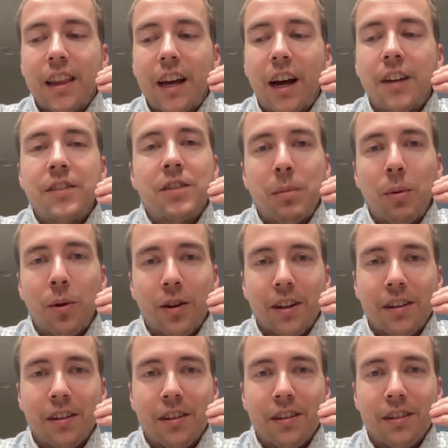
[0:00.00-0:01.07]

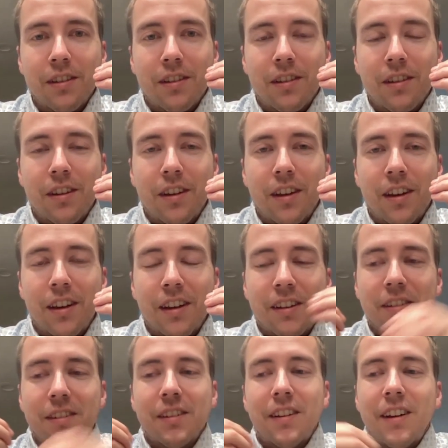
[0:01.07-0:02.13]
unsupported
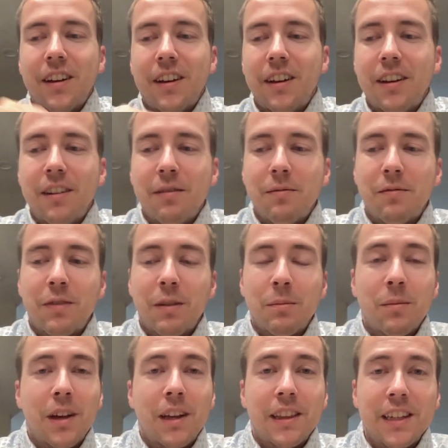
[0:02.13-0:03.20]

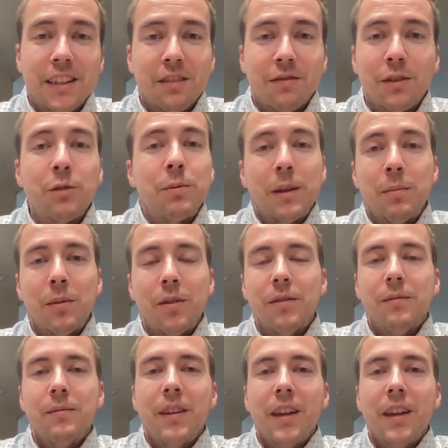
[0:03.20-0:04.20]
from at least a few people,